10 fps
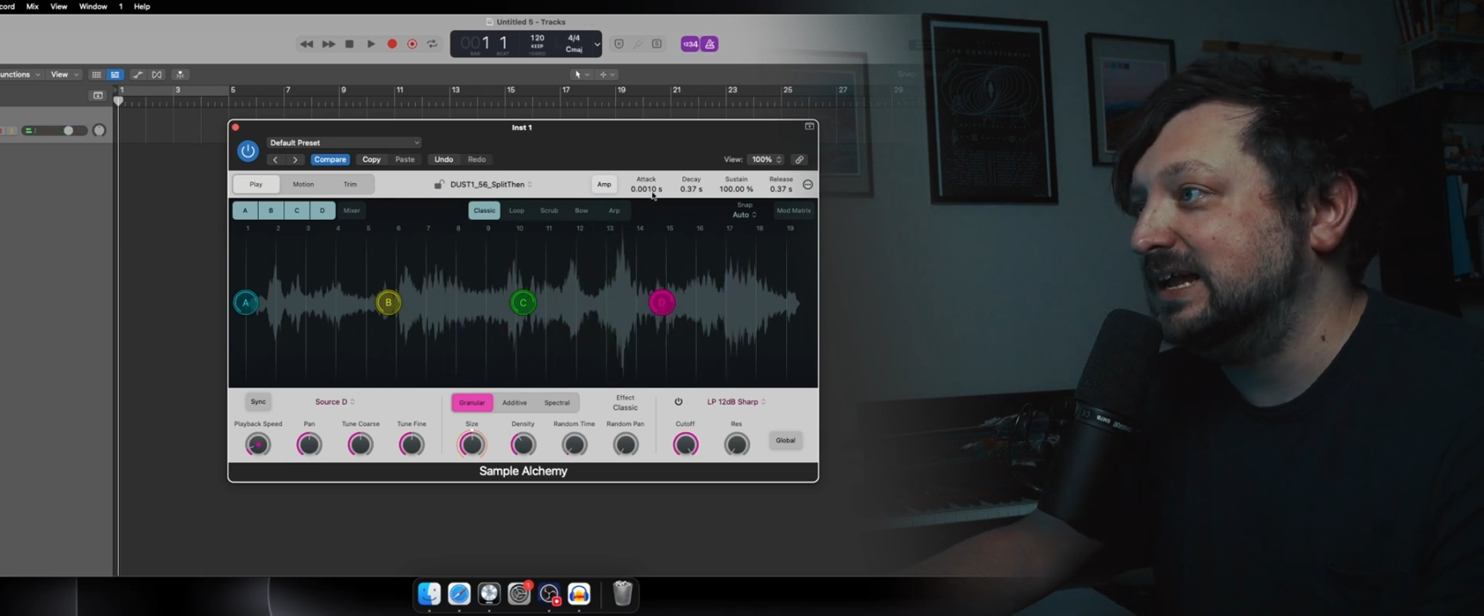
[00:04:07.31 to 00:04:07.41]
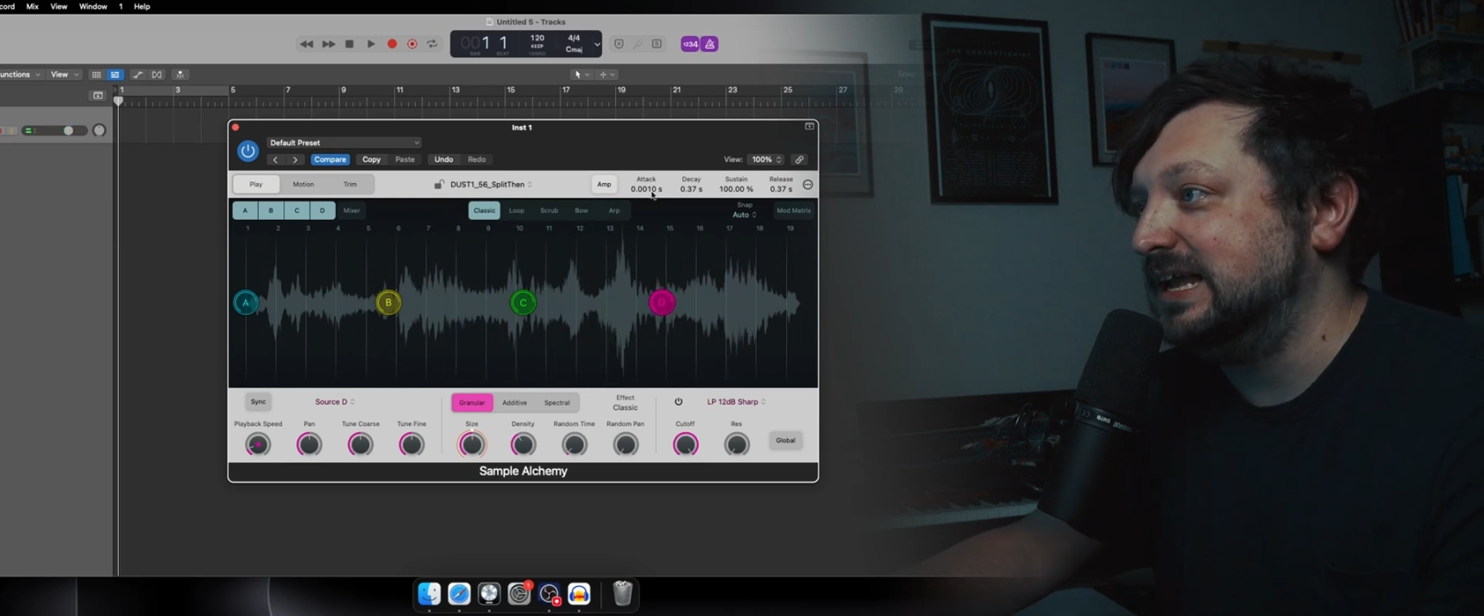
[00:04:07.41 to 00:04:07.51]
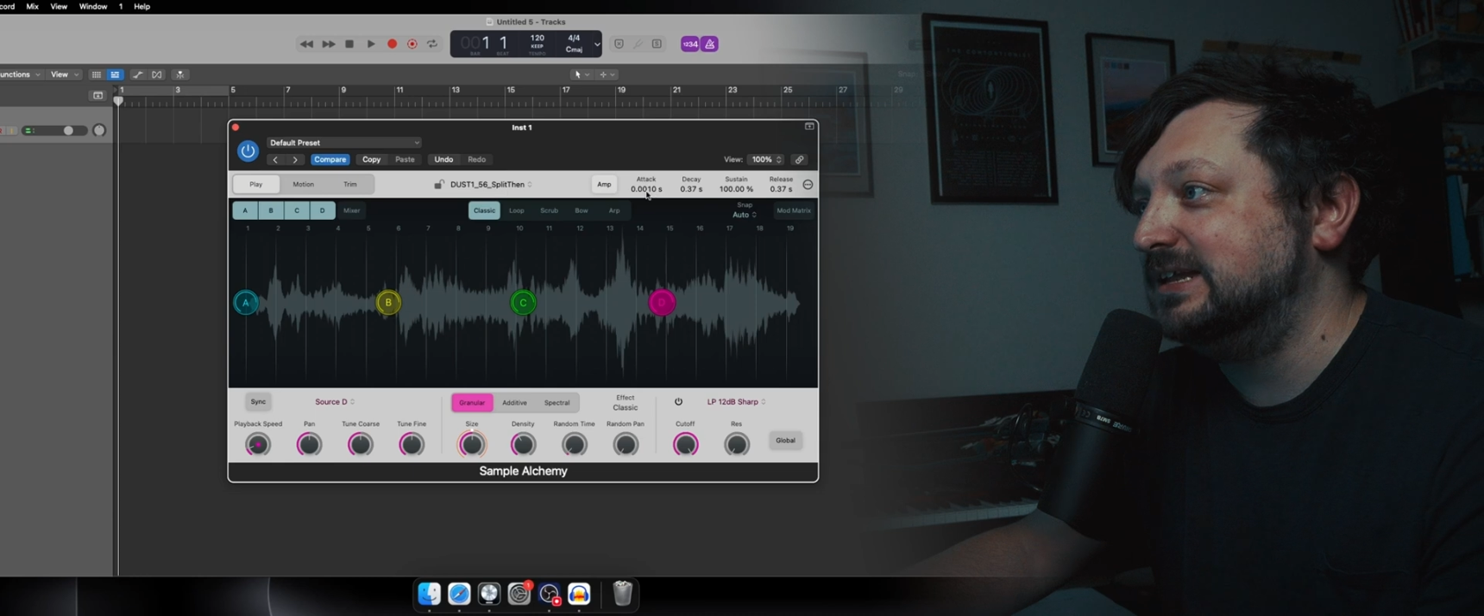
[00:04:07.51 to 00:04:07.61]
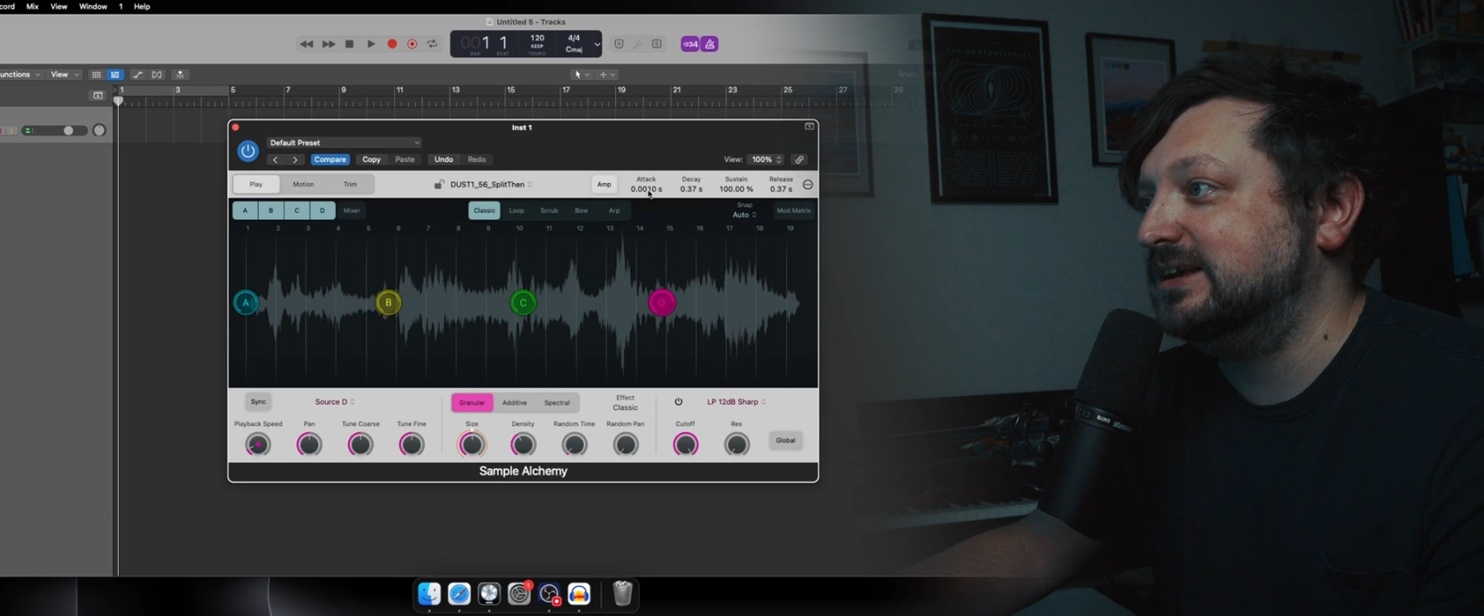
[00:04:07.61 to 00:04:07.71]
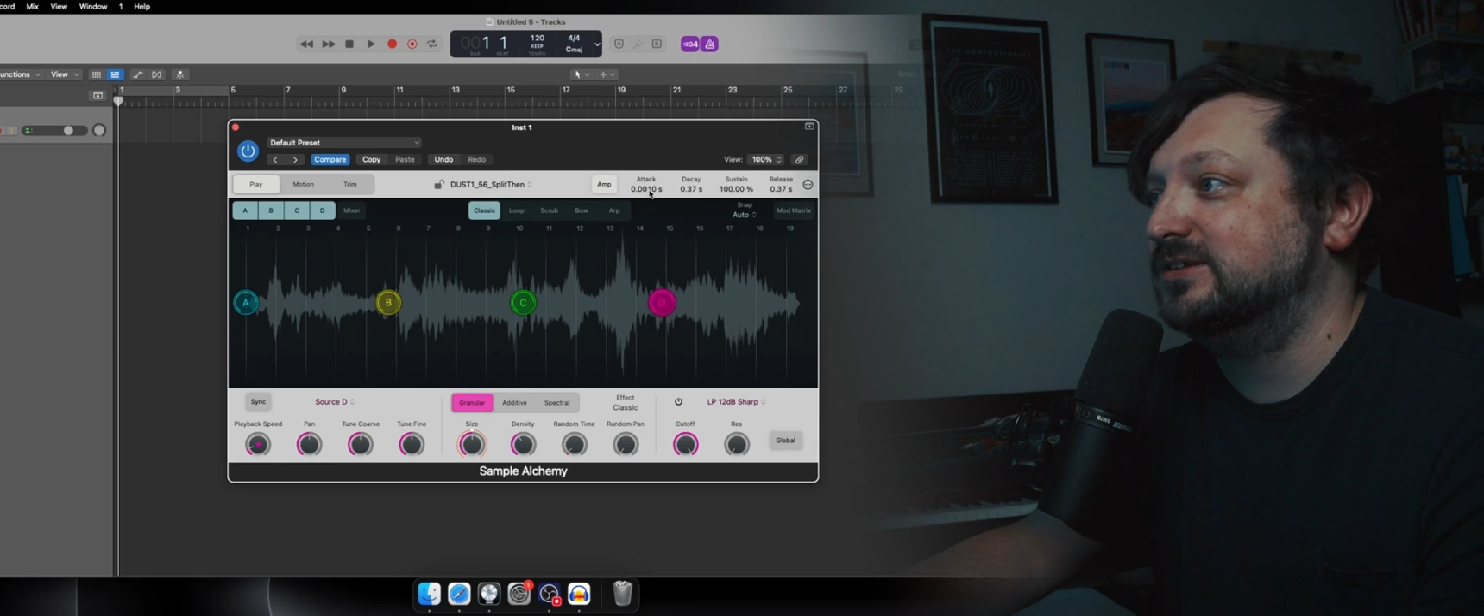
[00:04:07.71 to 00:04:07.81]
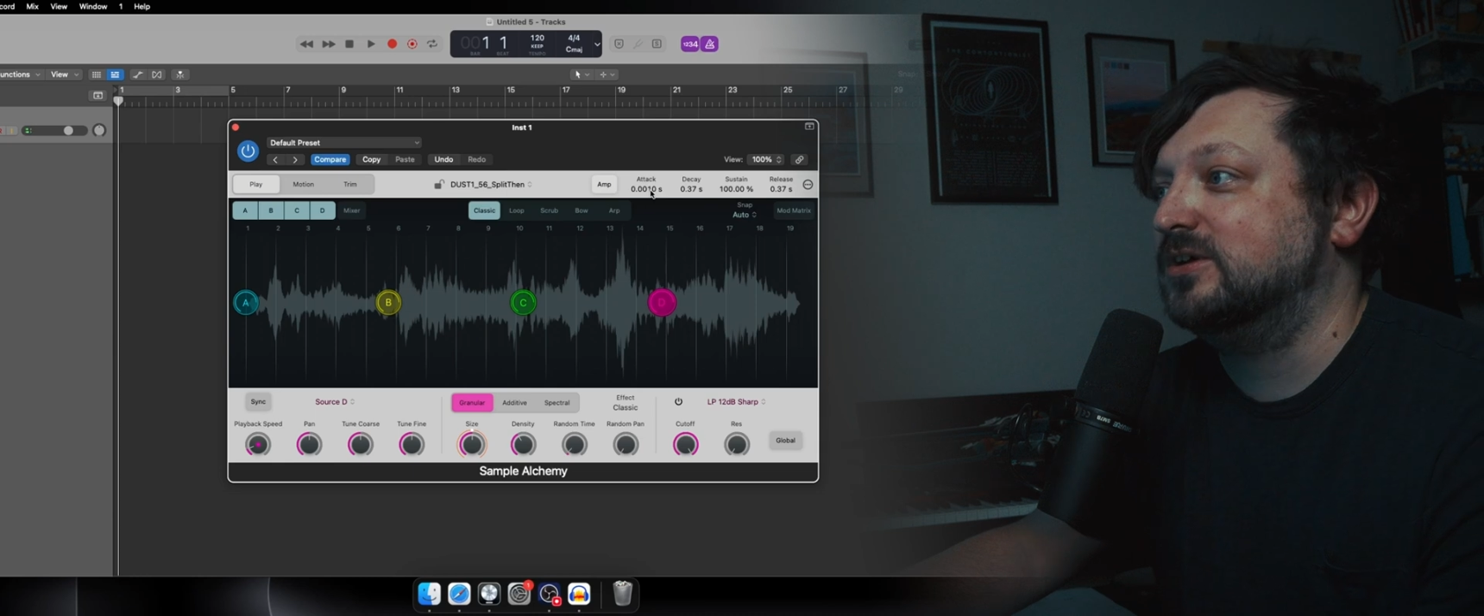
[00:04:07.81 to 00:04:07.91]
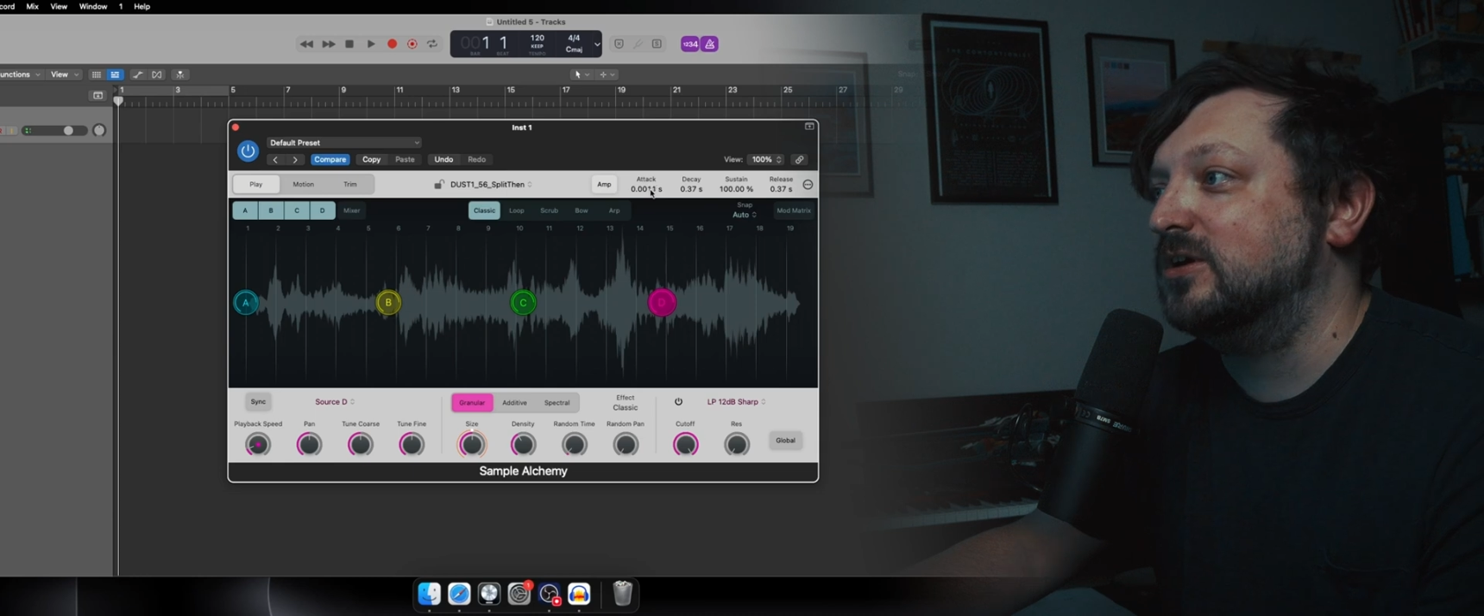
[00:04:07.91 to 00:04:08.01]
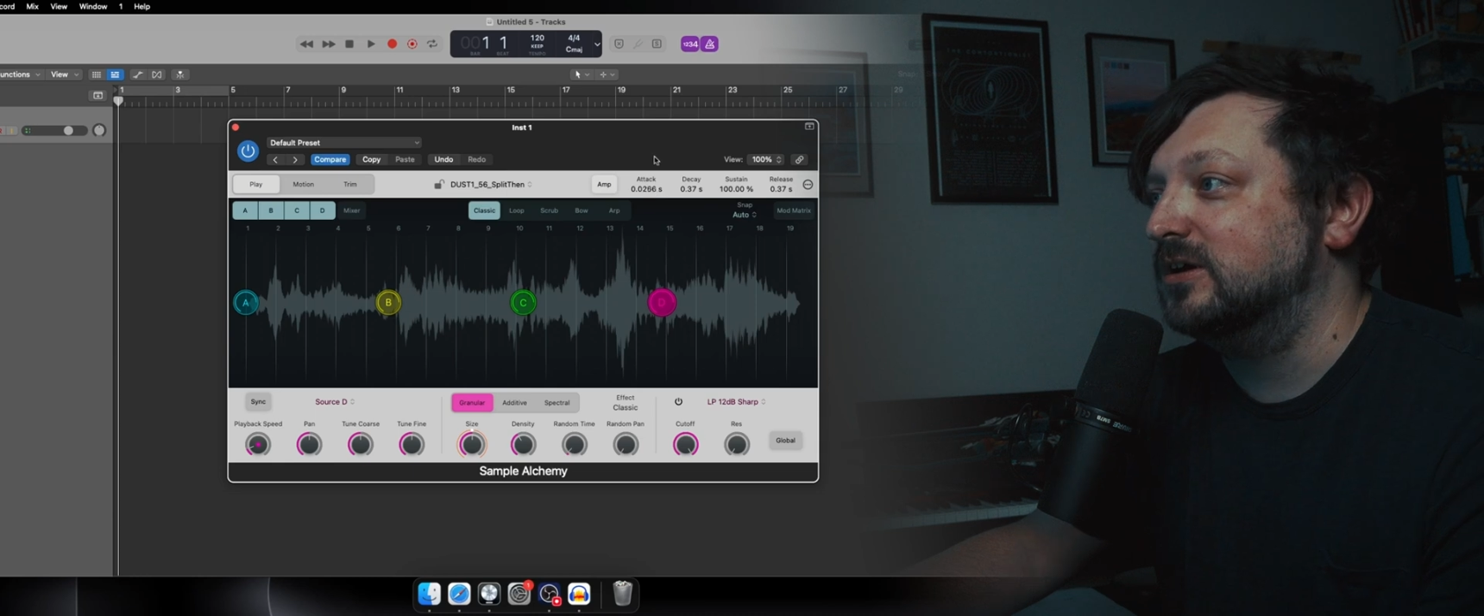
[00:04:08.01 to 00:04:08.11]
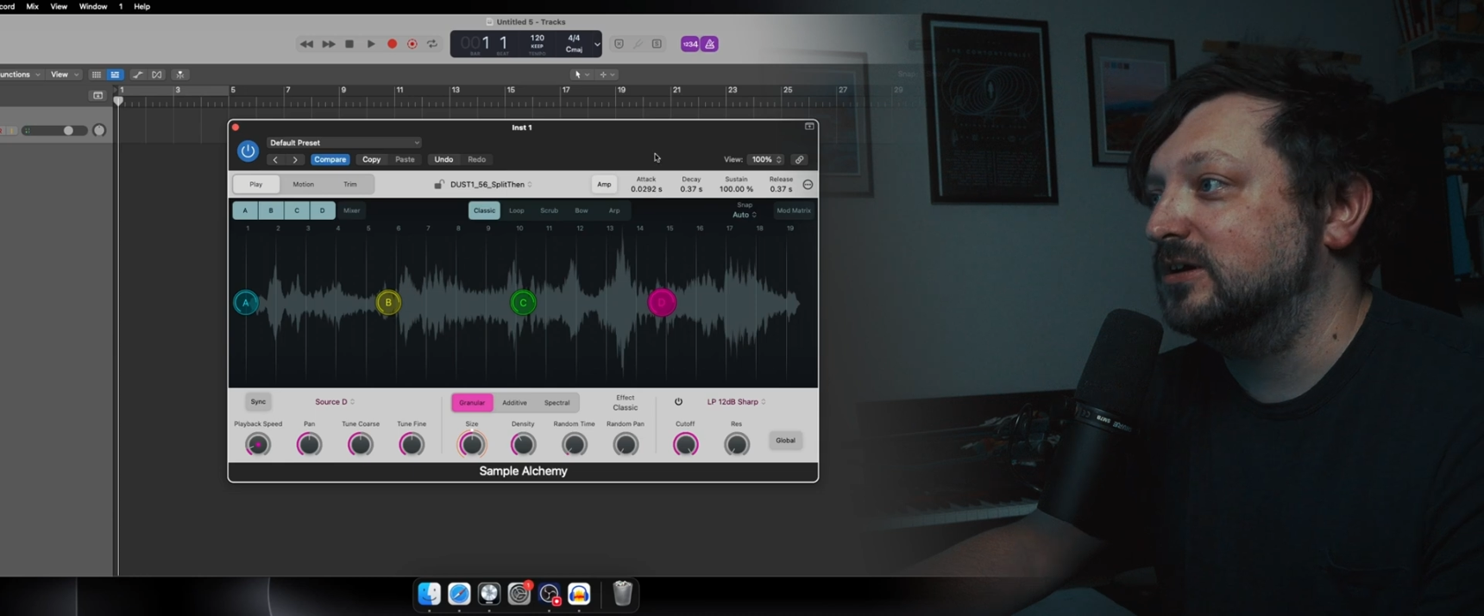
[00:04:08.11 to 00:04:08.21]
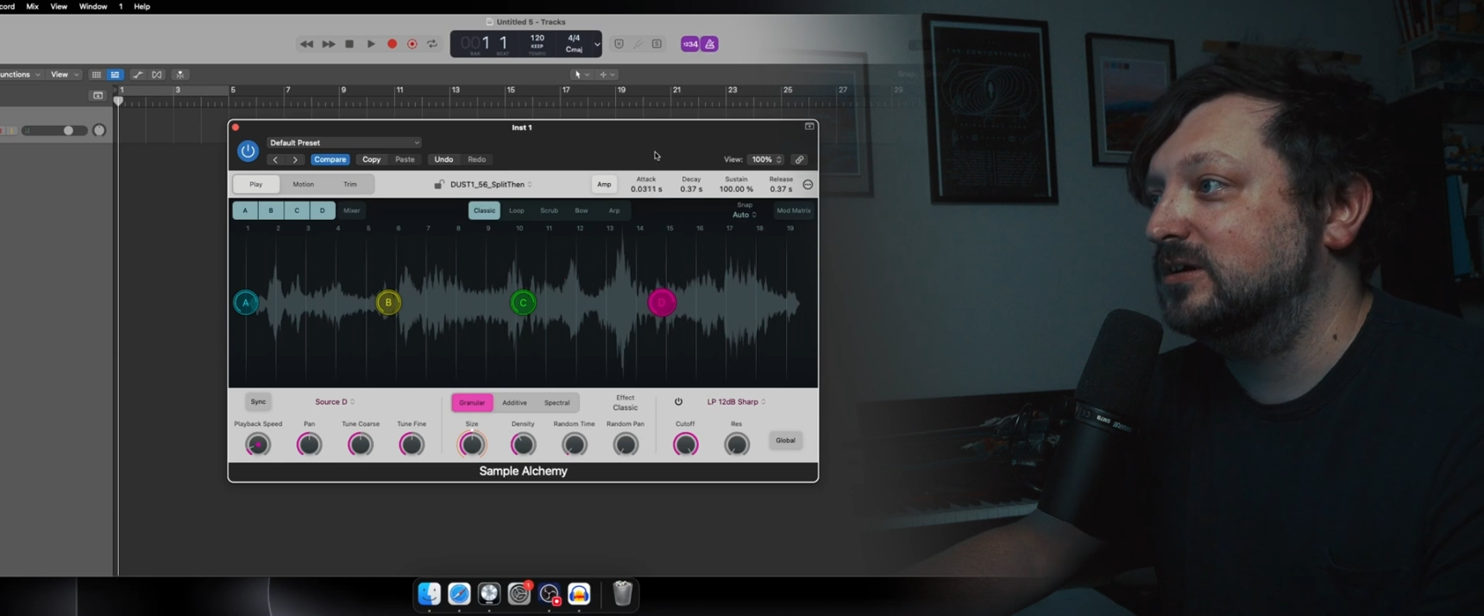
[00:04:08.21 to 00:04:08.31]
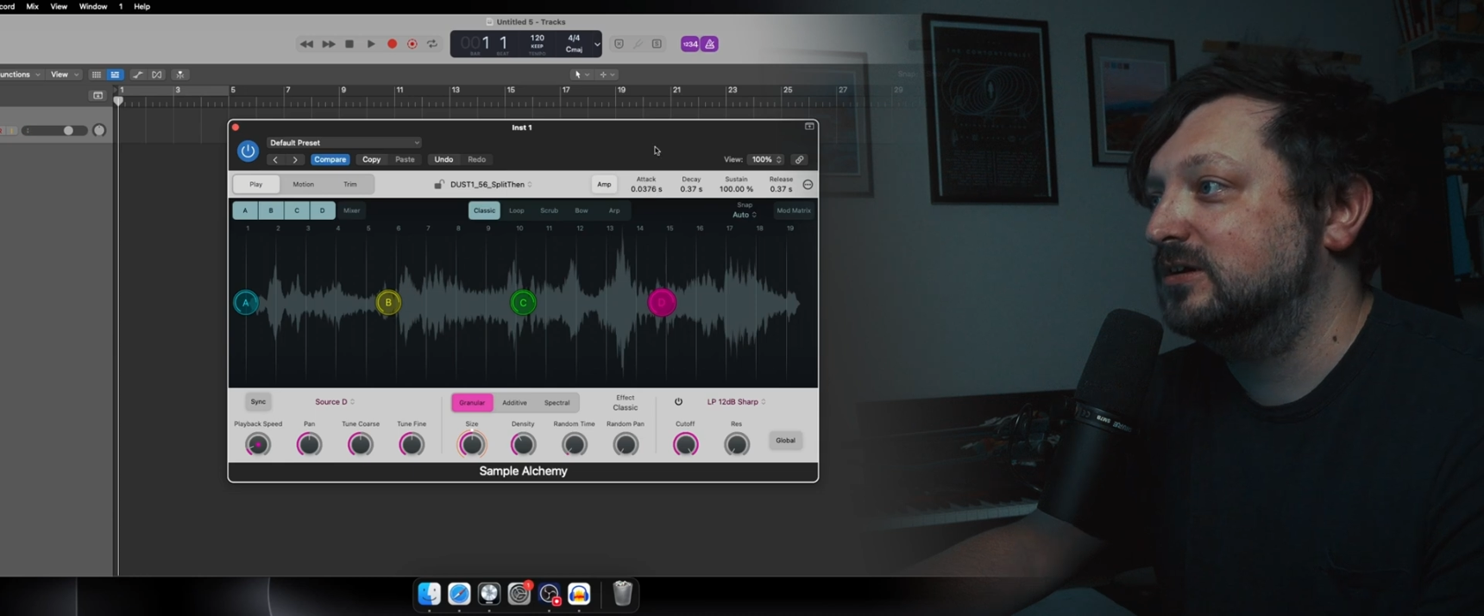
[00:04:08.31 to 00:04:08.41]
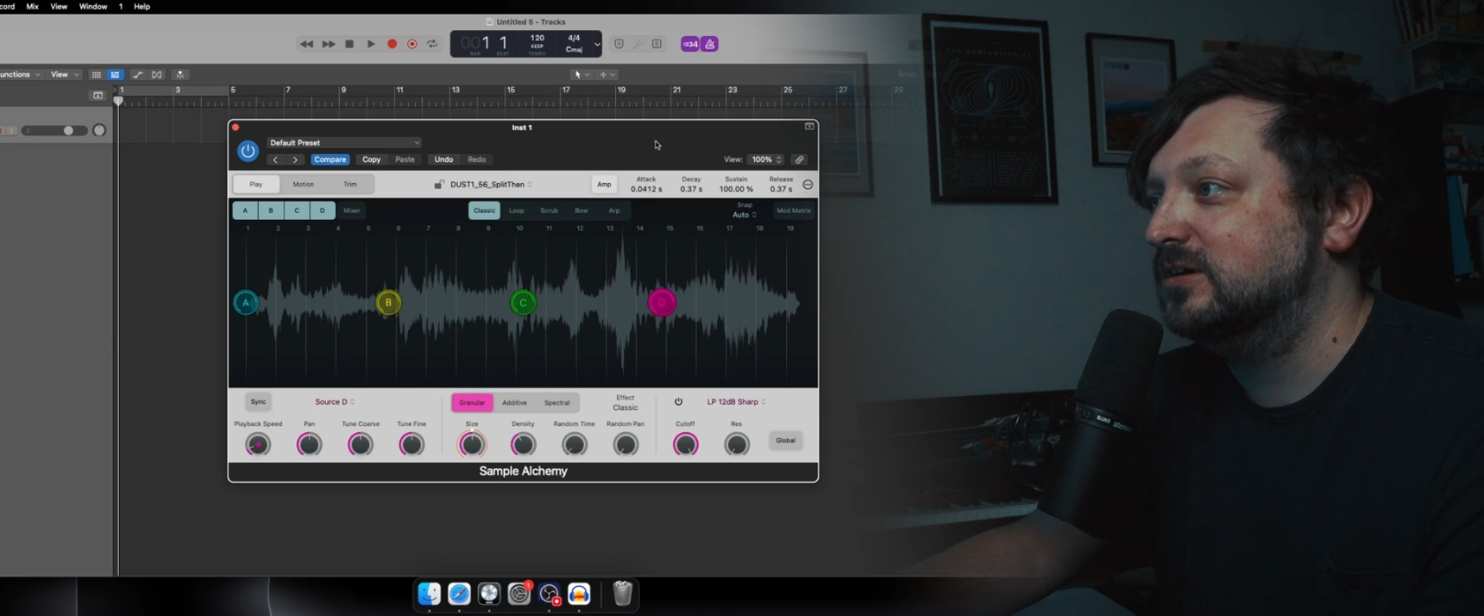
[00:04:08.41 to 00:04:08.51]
ADSR